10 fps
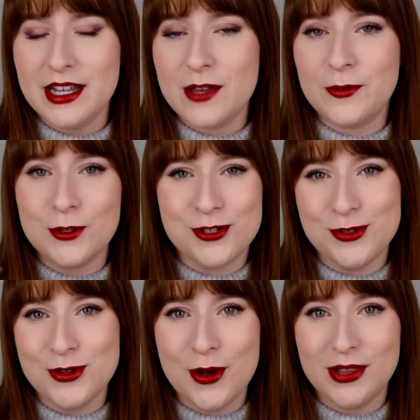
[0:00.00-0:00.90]
If you
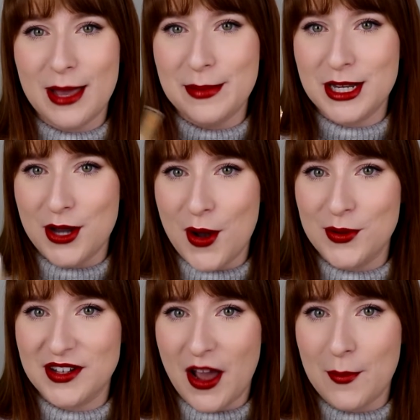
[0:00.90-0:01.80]
do know, let me
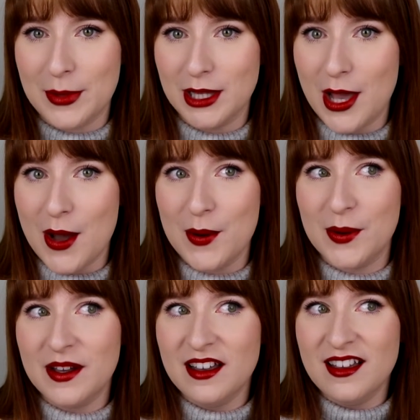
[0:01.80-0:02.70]
know down
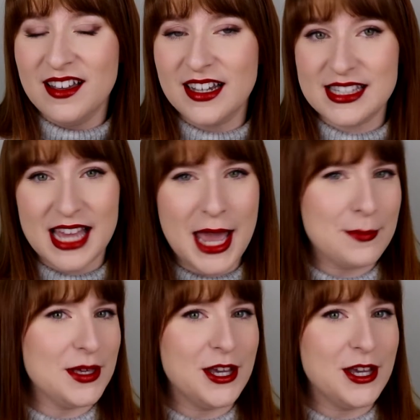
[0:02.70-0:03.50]
below, because I am